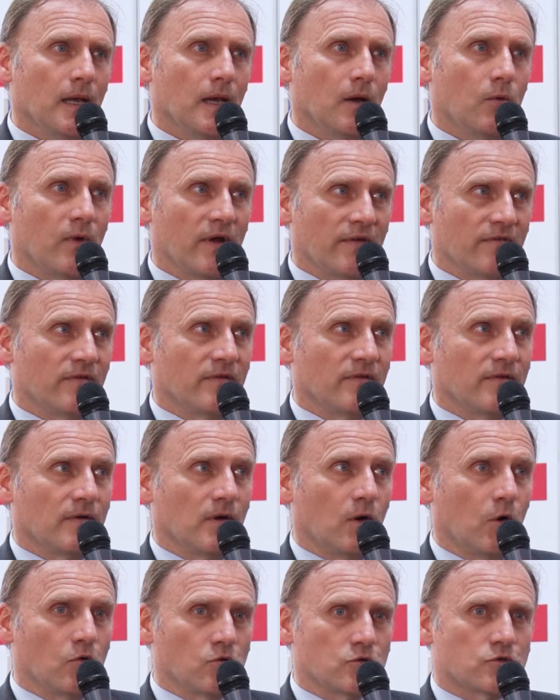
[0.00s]
With
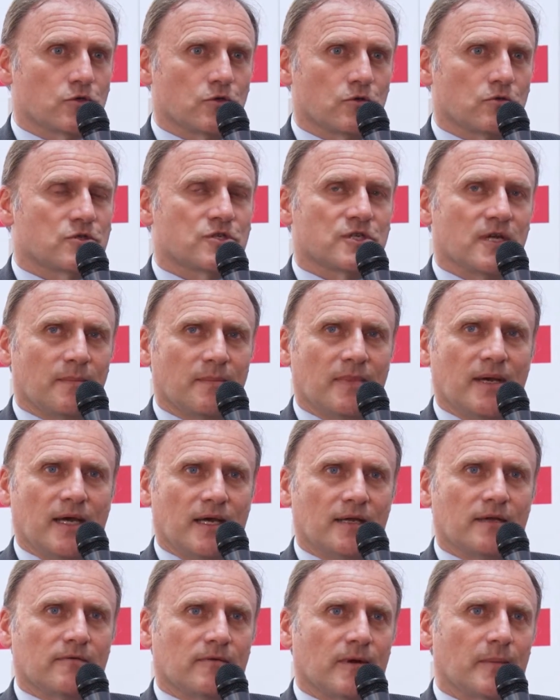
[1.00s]
also some
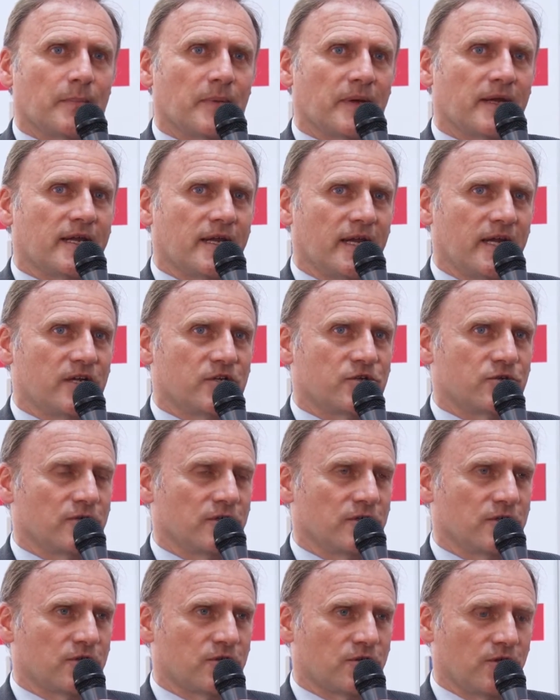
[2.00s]
other
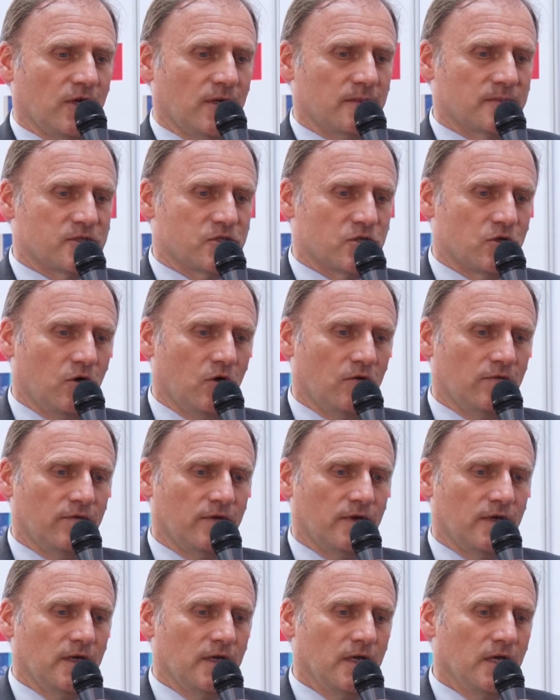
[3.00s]
application in terms
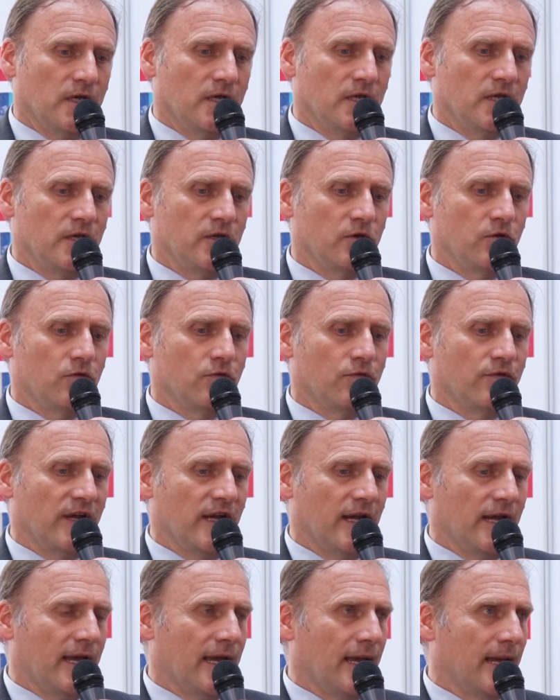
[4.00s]
of UV
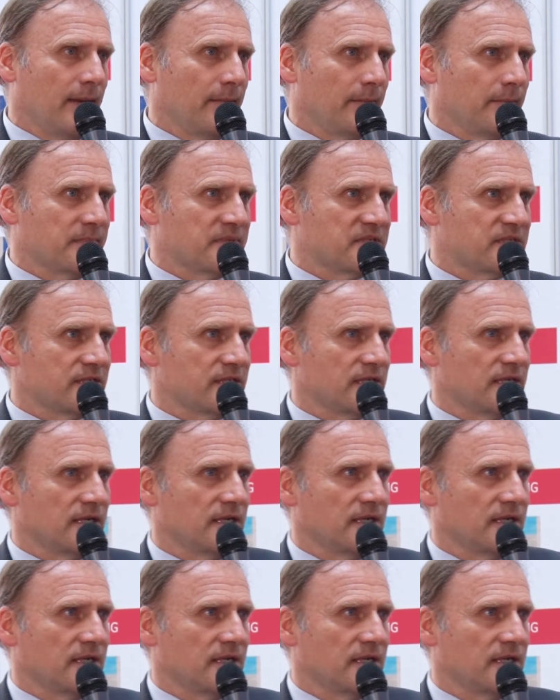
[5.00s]
lamps